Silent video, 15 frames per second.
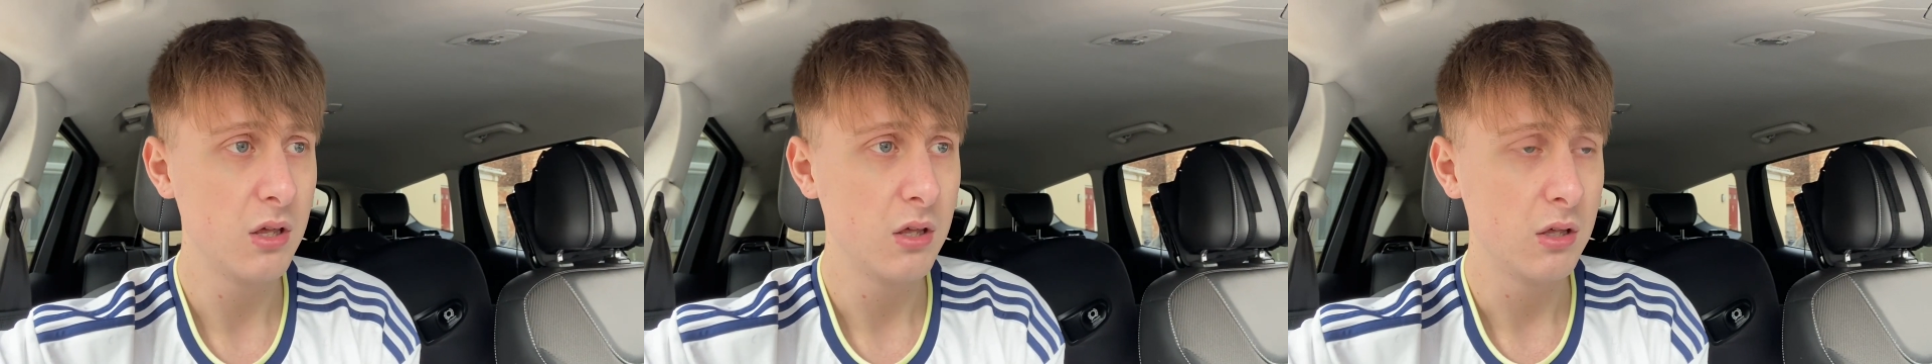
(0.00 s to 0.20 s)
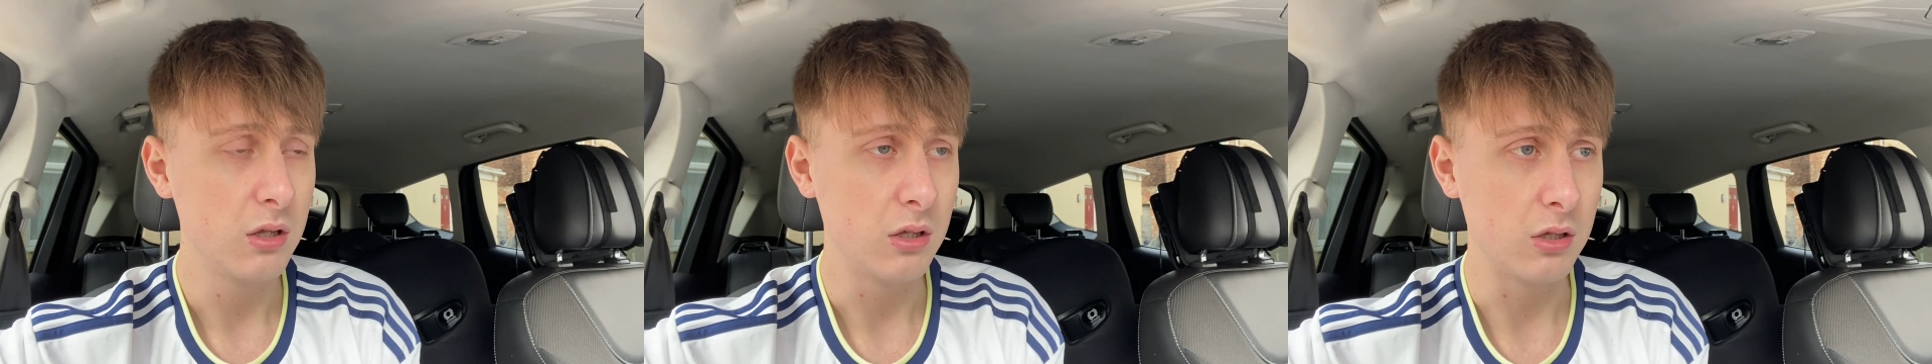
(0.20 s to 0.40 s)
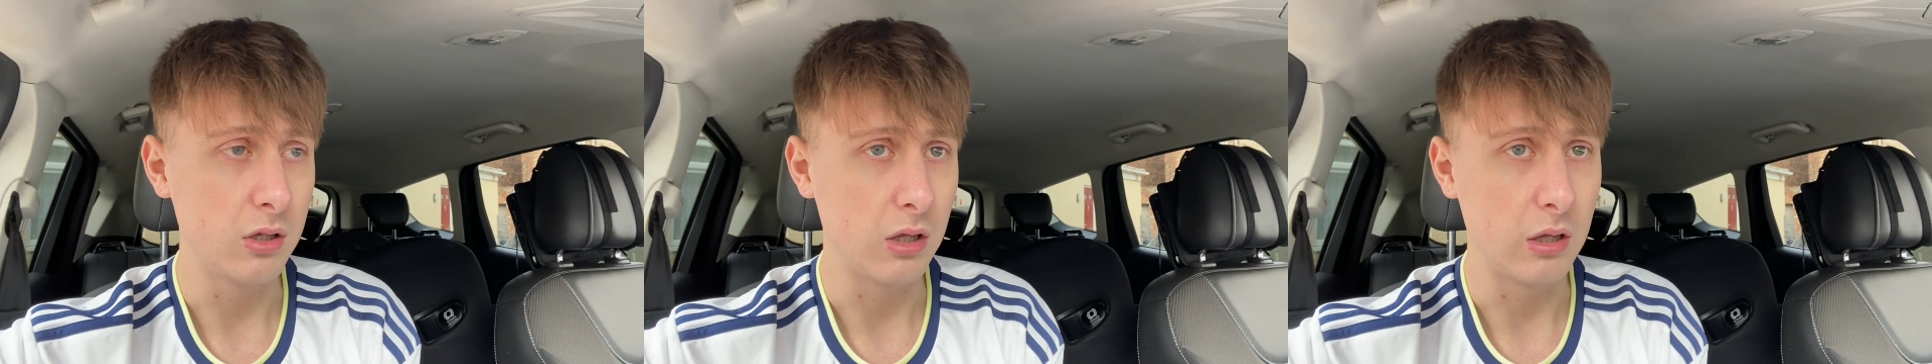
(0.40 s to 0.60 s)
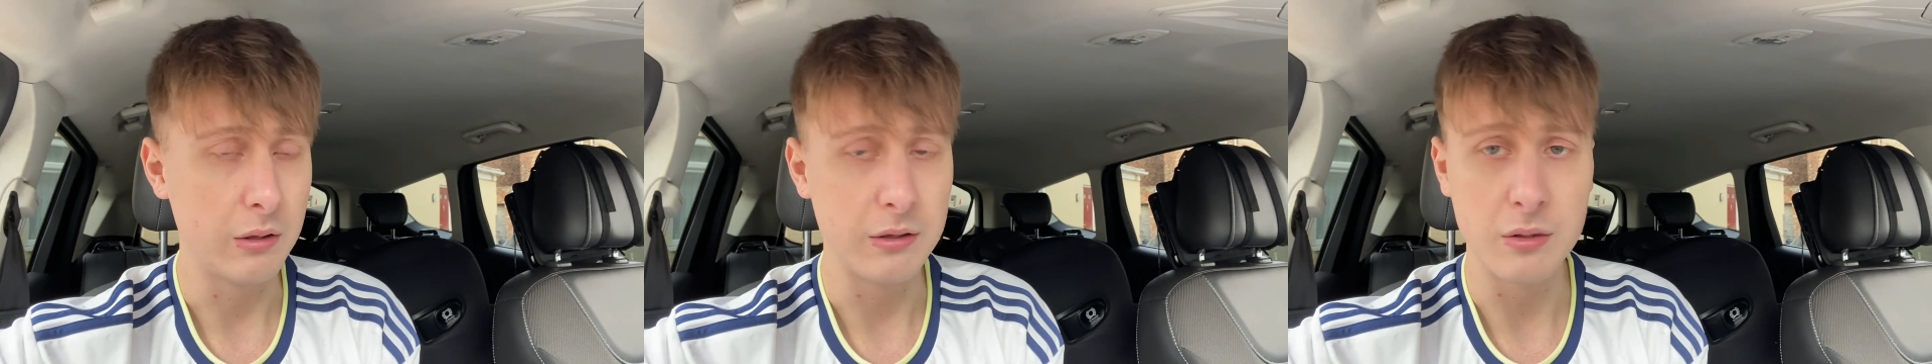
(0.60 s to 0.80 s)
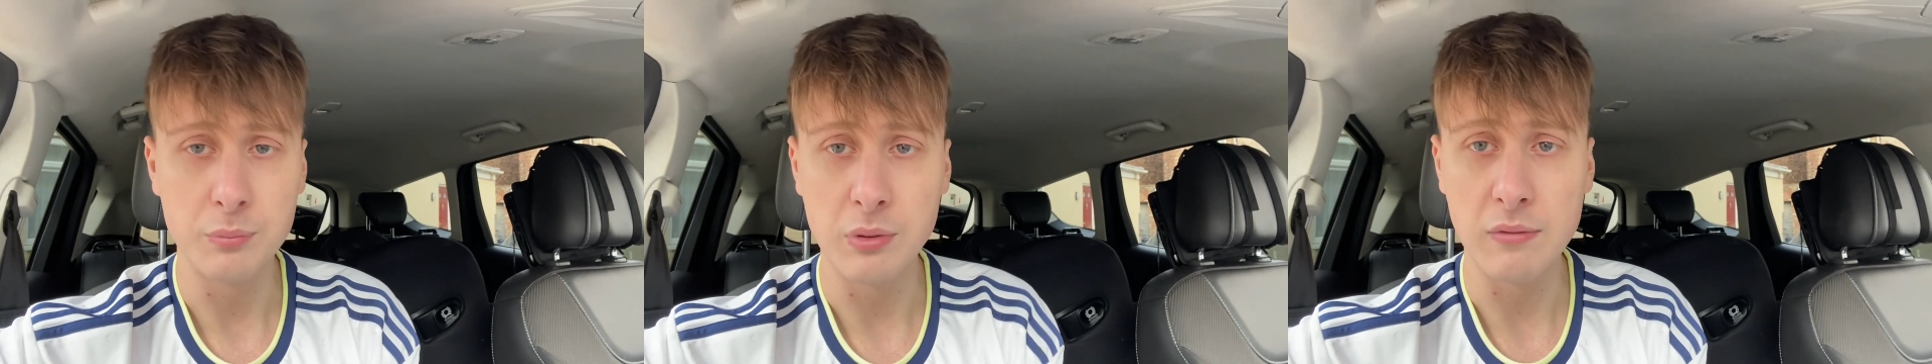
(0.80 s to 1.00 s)

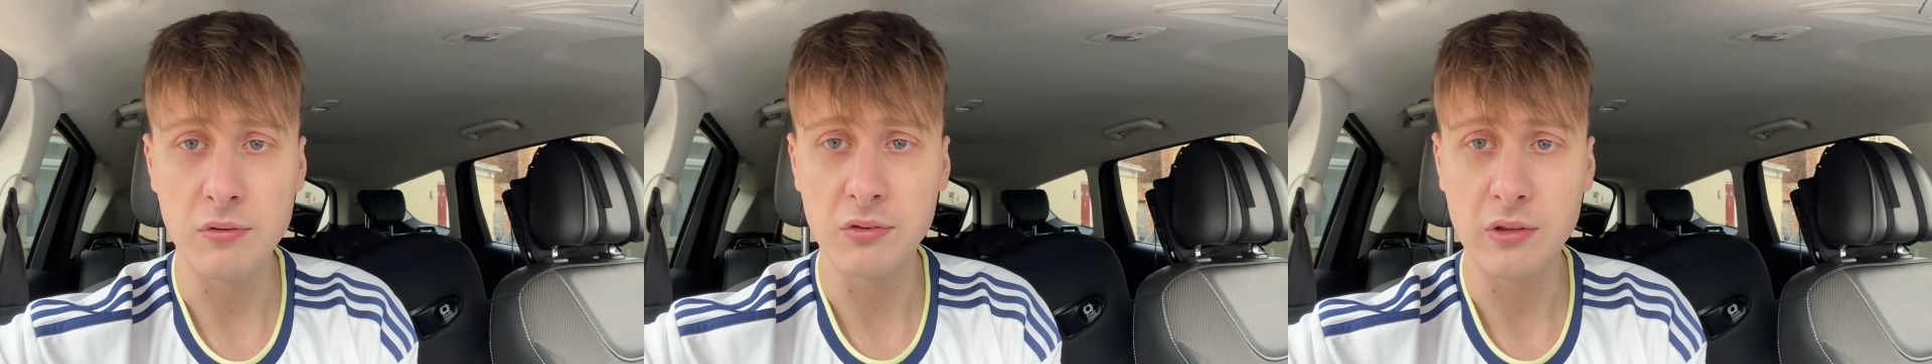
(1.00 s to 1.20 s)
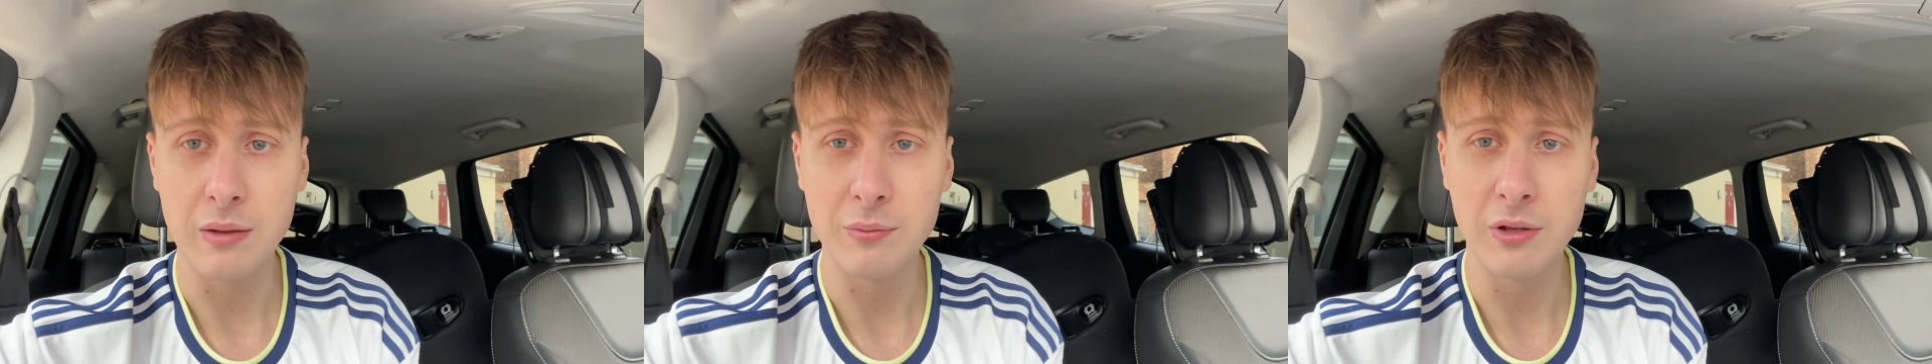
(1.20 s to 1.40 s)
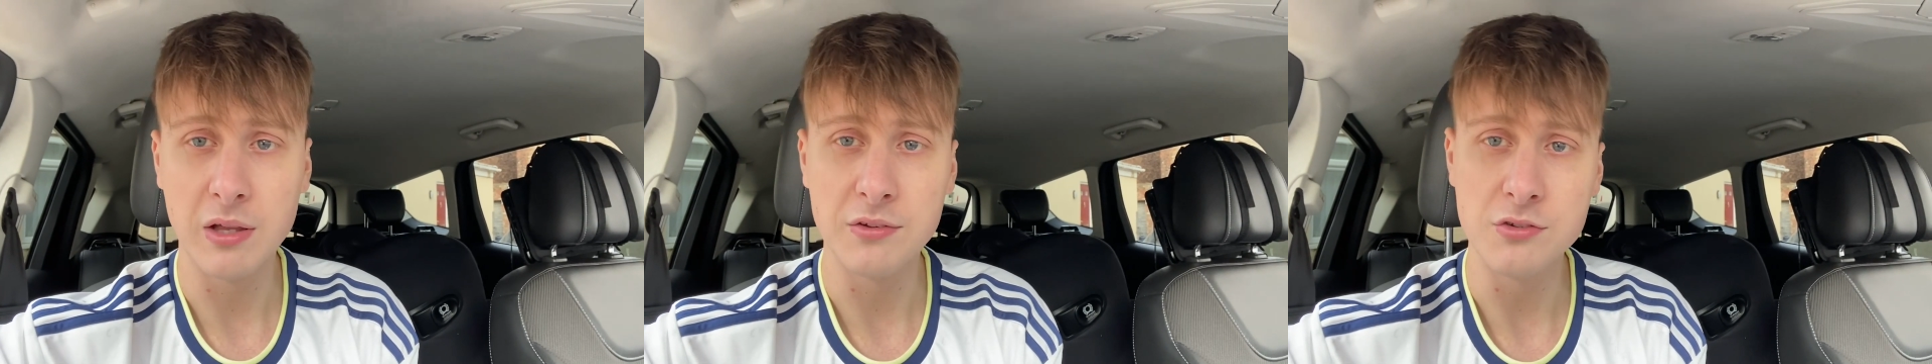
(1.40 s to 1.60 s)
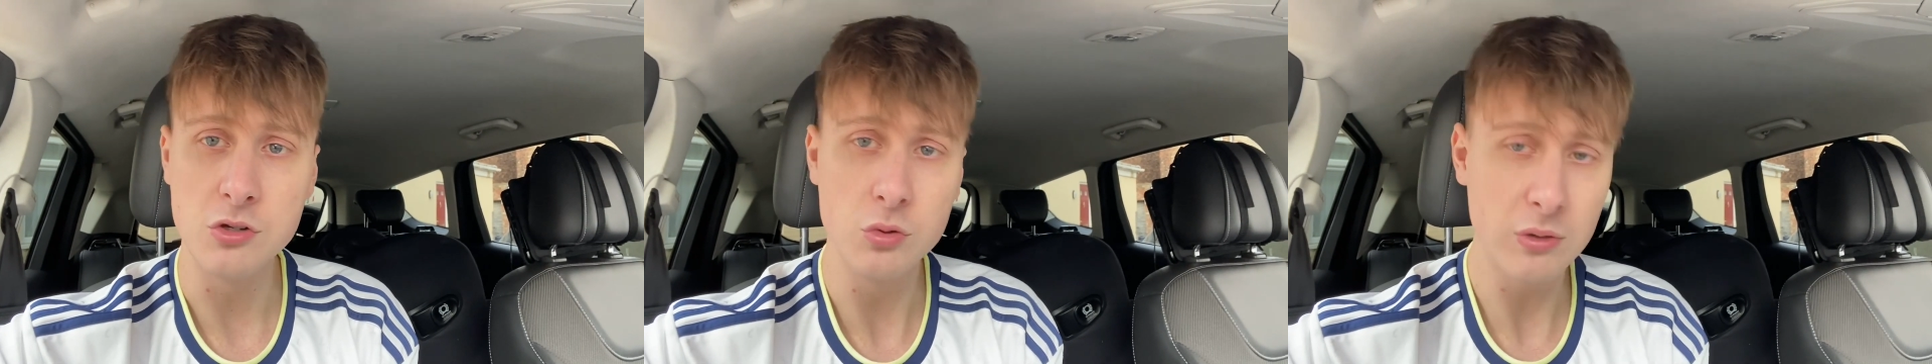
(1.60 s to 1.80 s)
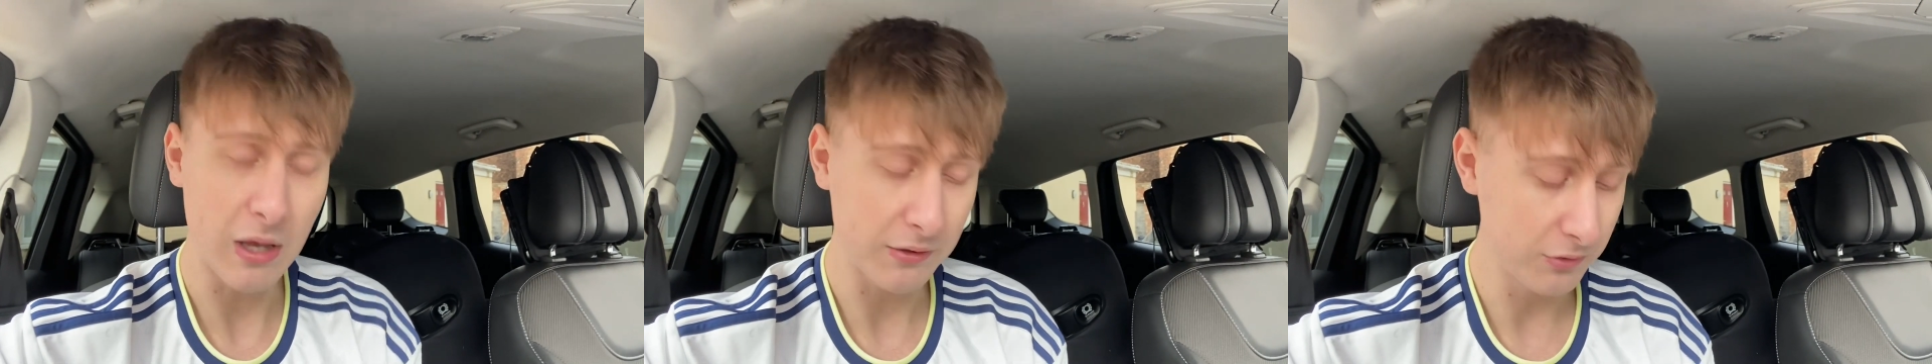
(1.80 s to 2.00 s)
in the previous game against
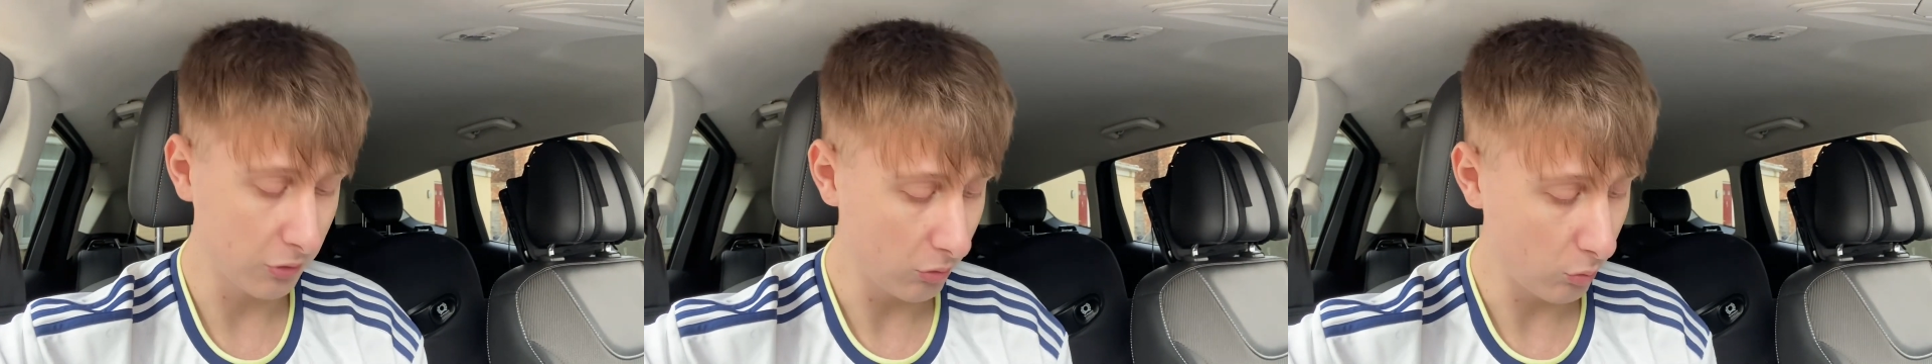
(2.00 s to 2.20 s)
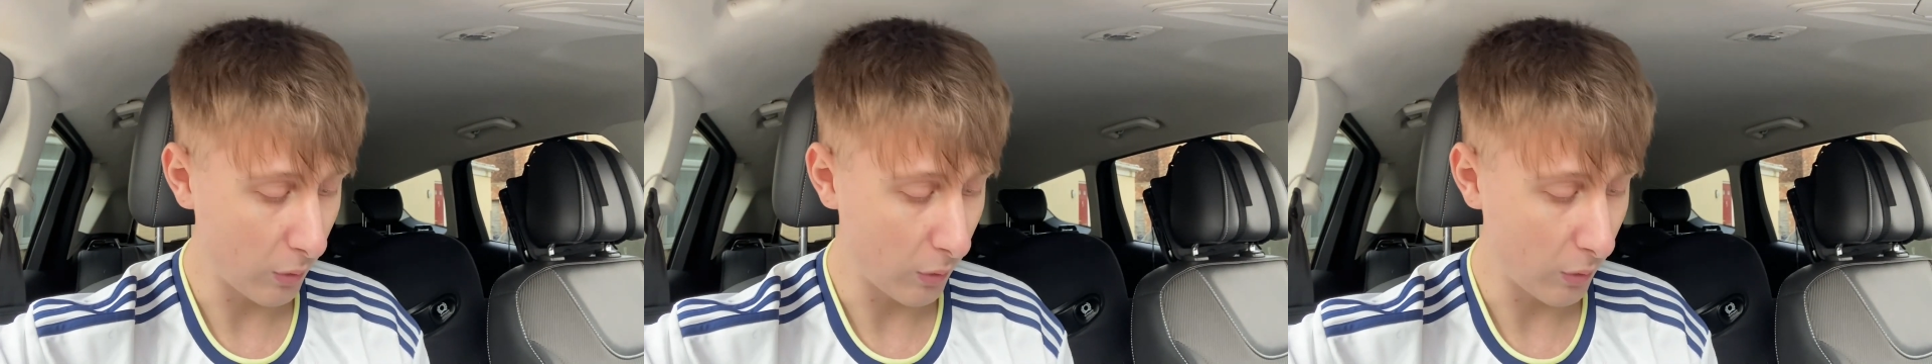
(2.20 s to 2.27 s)
Newcastle,